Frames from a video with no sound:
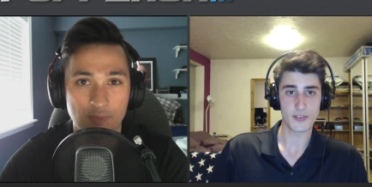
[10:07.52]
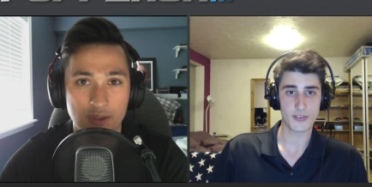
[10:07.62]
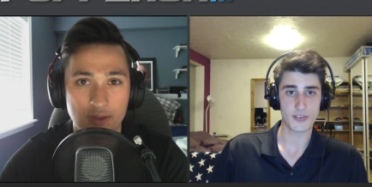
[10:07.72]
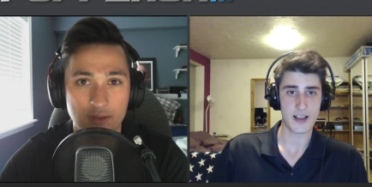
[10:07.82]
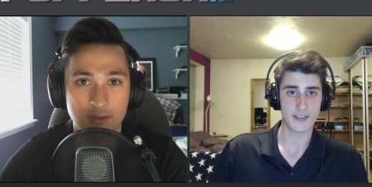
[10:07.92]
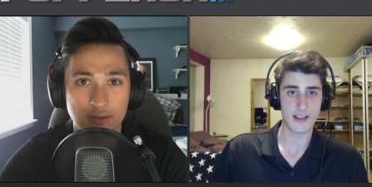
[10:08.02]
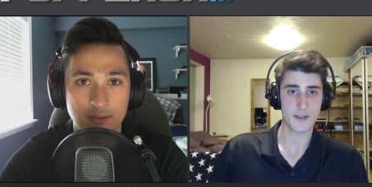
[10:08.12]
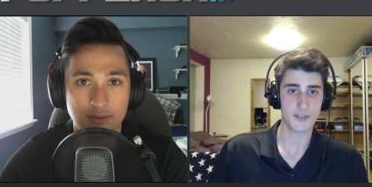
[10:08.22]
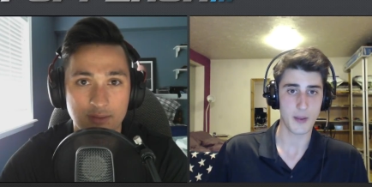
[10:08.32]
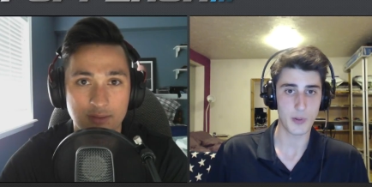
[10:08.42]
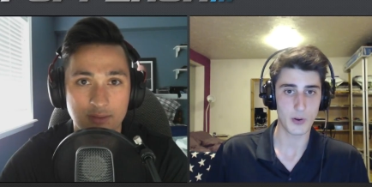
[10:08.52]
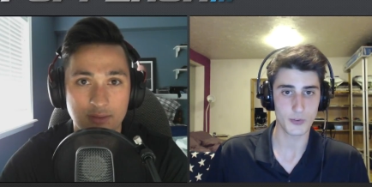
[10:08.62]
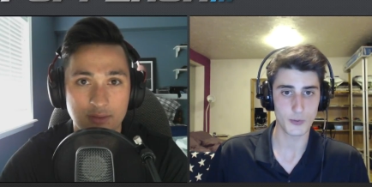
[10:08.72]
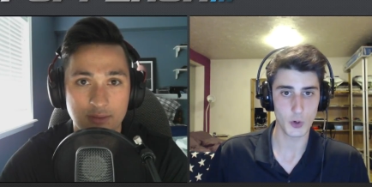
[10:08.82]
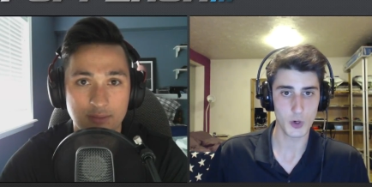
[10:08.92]
Speaker 1: has left Tempo
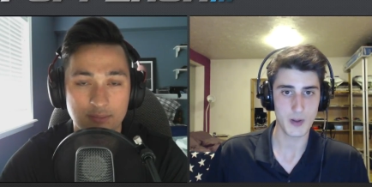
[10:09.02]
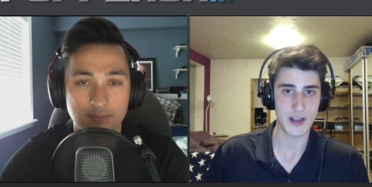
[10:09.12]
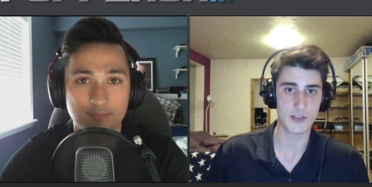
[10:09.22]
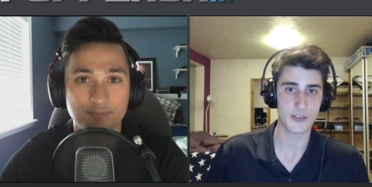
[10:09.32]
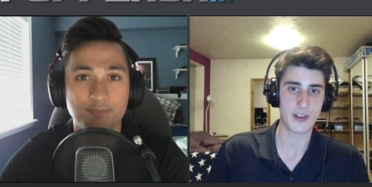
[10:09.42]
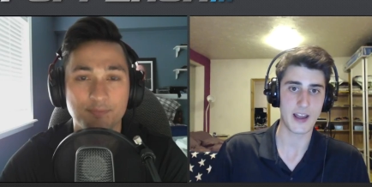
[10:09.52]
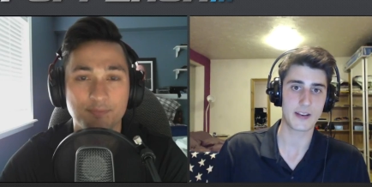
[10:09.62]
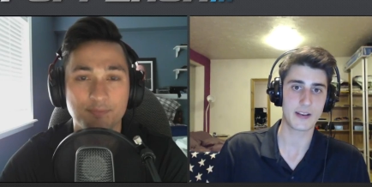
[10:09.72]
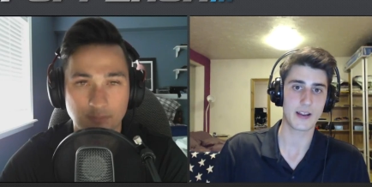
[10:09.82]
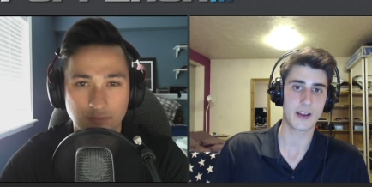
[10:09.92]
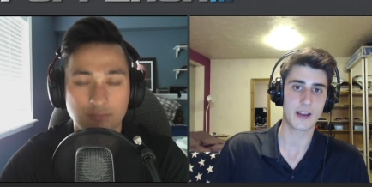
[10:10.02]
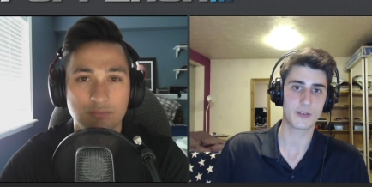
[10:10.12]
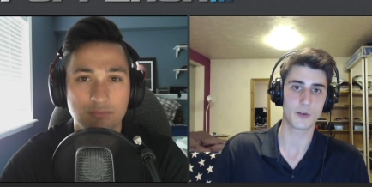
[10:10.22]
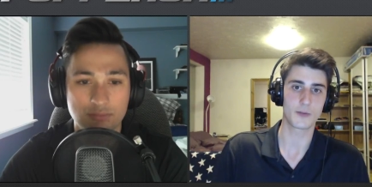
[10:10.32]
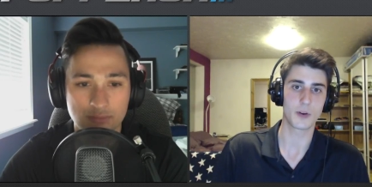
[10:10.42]
Storm, and Stan has
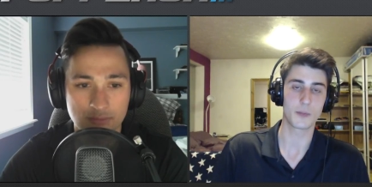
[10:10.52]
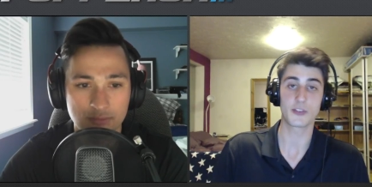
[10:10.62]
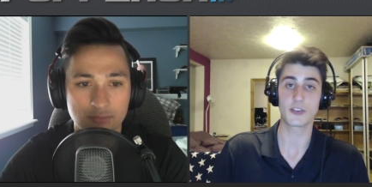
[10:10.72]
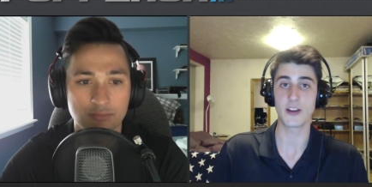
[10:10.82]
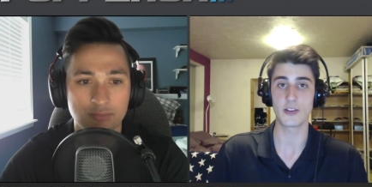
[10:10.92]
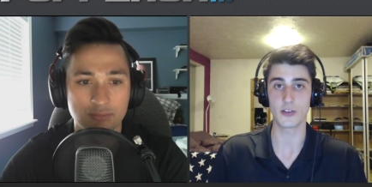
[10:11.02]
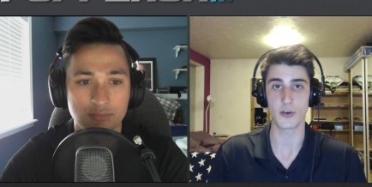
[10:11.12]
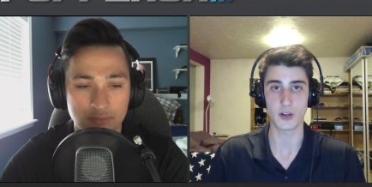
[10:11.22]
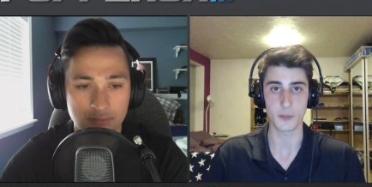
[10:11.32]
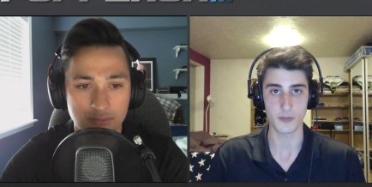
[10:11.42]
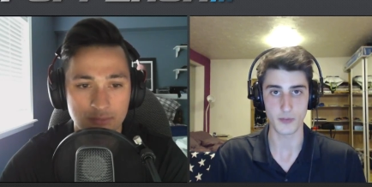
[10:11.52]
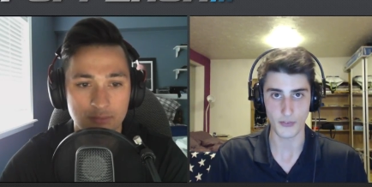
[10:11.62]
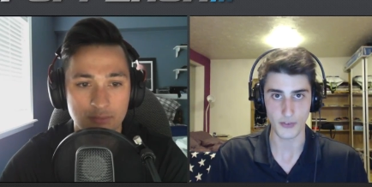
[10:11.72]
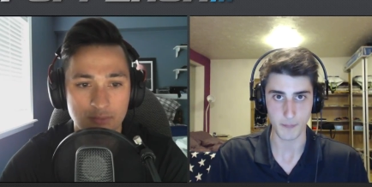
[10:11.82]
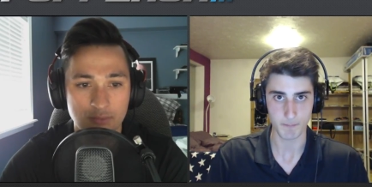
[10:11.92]
confirmed that changes are incoming for the
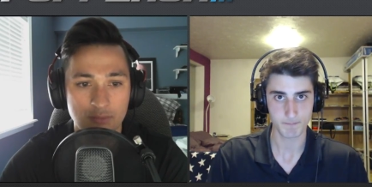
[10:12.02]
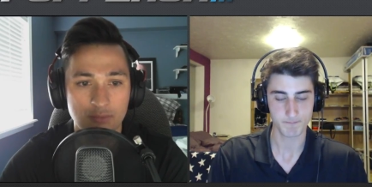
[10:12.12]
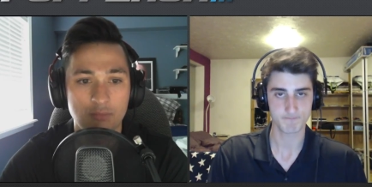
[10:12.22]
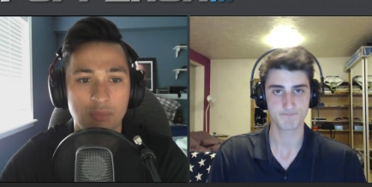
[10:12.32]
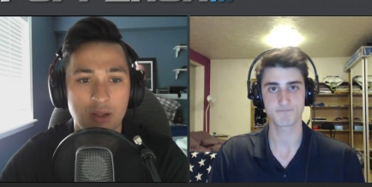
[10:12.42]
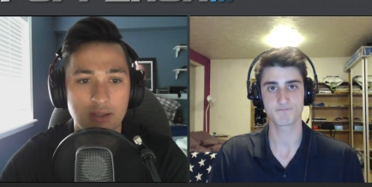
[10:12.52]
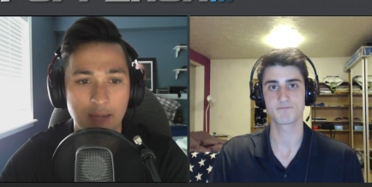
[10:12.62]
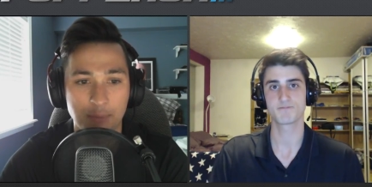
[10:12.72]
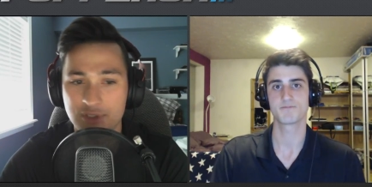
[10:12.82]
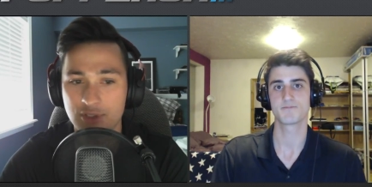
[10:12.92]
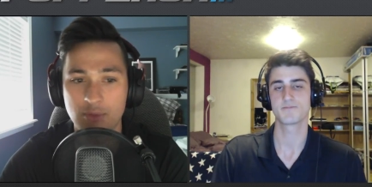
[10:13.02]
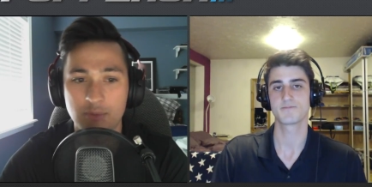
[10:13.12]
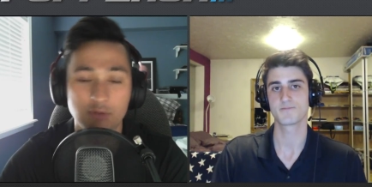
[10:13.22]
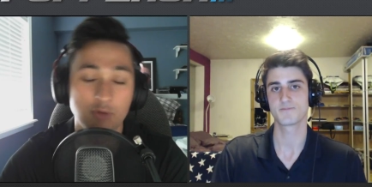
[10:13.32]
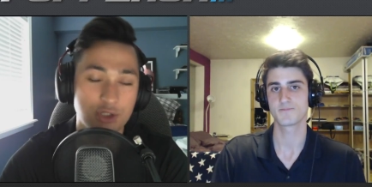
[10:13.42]
team. Yeah,
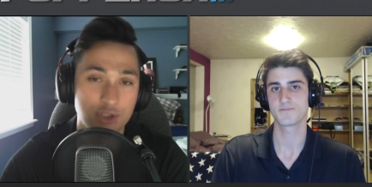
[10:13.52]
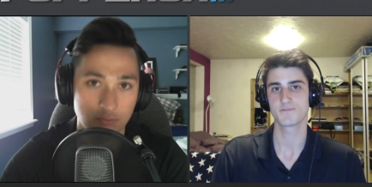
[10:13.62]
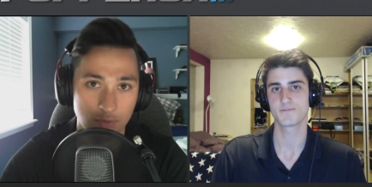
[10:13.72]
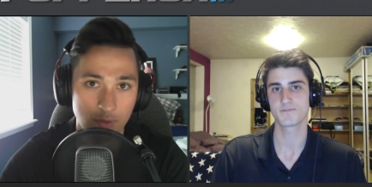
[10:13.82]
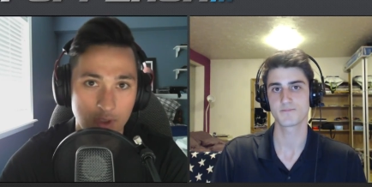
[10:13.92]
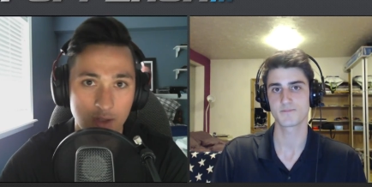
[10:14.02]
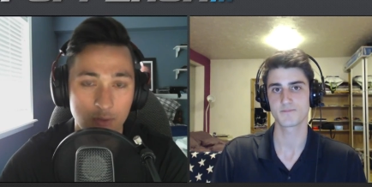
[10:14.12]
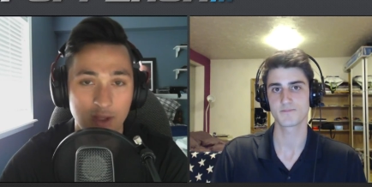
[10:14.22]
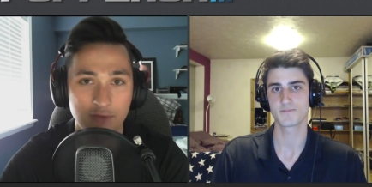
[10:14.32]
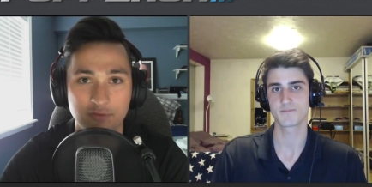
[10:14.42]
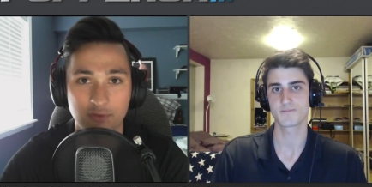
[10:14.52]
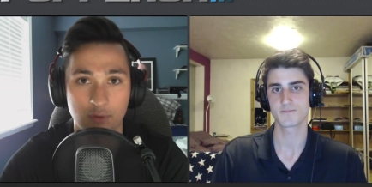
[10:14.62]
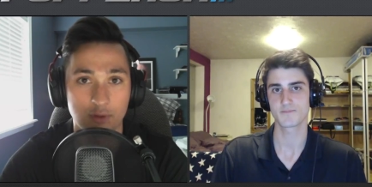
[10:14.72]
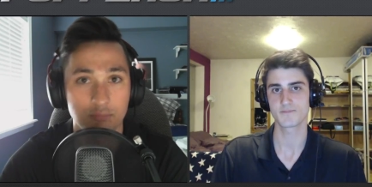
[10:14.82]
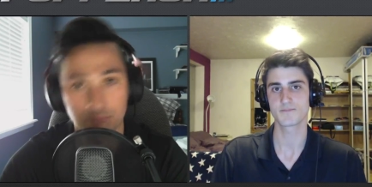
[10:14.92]
presumably
Speaker 2: Russian Roka, who left
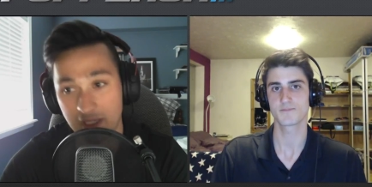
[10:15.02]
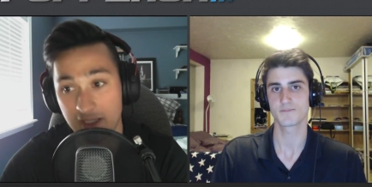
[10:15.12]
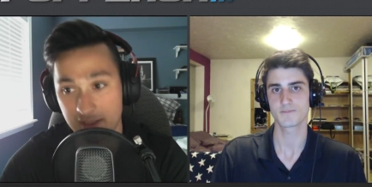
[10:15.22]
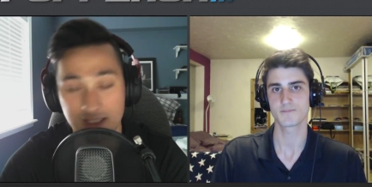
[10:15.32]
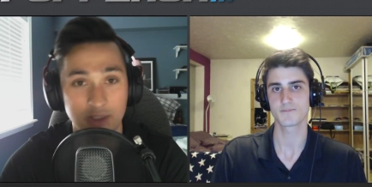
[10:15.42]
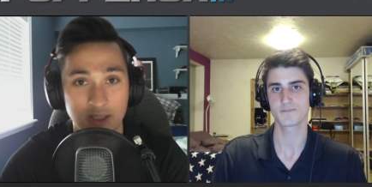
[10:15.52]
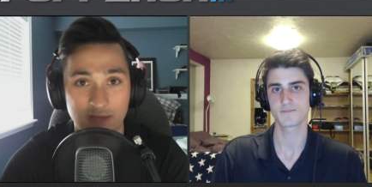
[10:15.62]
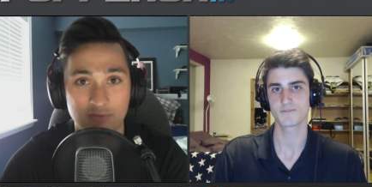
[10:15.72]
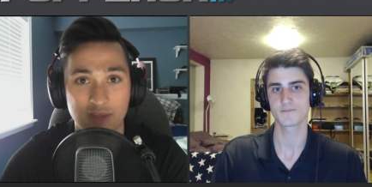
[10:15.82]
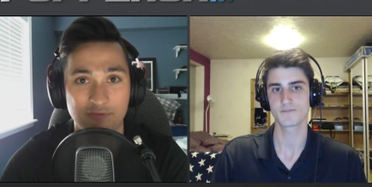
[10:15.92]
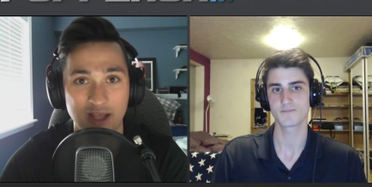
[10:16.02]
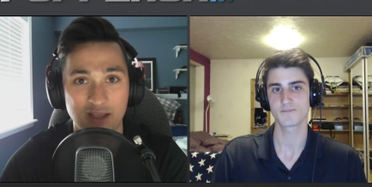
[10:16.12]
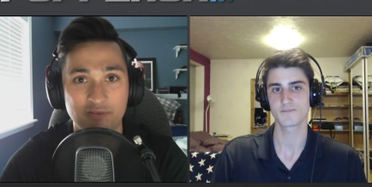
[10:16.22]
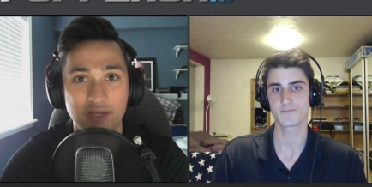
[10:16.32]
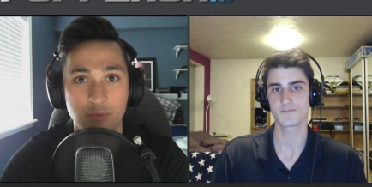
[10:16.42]
or seemingly have left
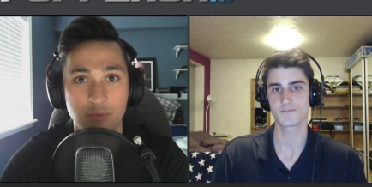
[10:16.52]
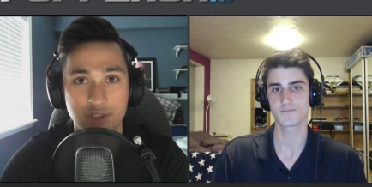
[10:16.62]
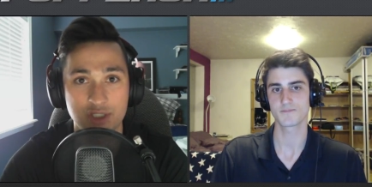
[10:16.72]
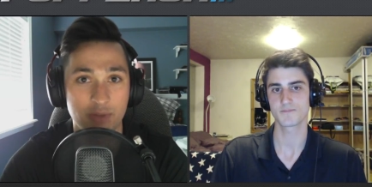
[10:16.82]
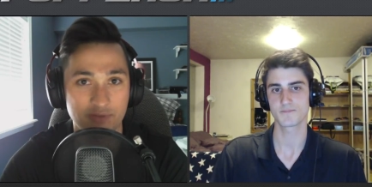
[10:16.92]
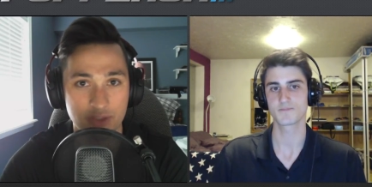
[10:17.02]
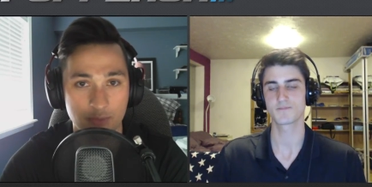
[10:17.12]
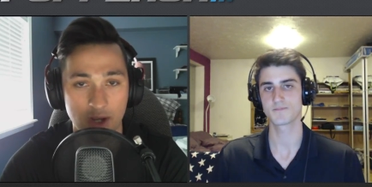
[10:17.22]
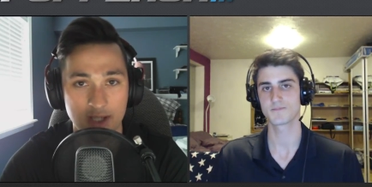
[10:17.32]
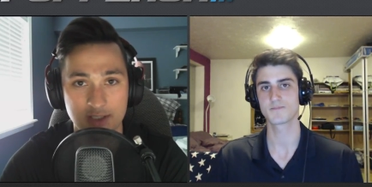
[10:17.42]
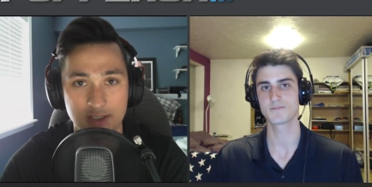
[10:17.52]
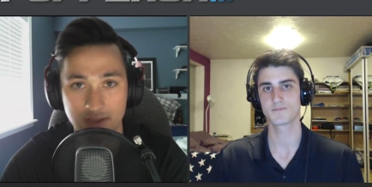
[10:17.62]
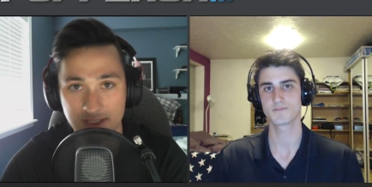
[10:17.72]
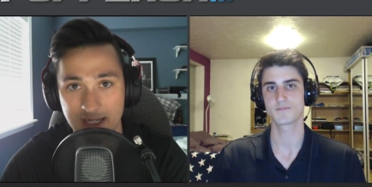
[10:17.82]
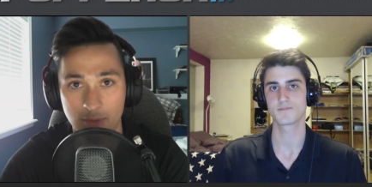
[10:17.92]
Elevate, which is a bit of a surprise.
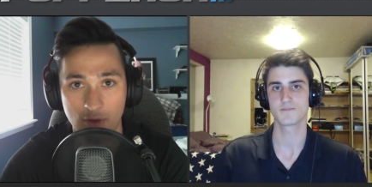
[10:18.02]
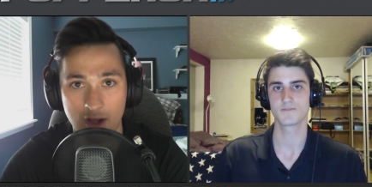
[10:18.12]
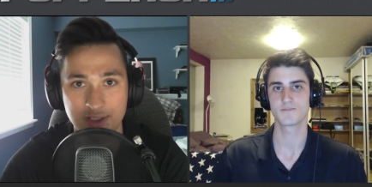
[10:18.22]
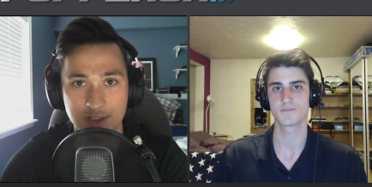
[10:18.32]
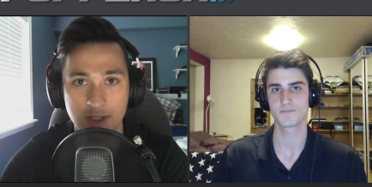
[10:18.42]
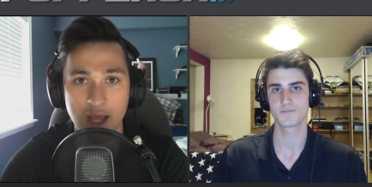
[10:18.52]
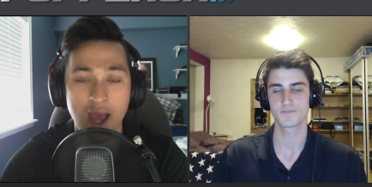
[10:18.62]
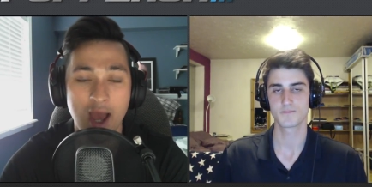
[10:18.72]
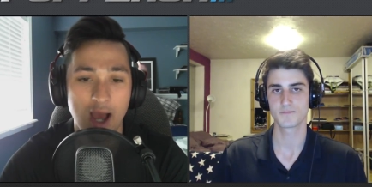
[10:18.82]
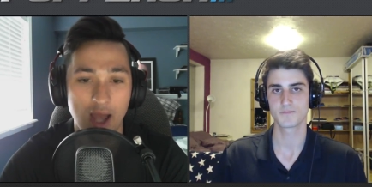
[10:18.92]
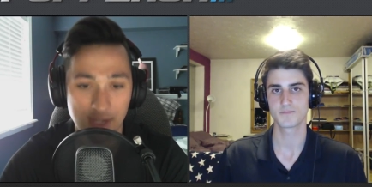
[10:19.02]
They're a stable roster. Uh,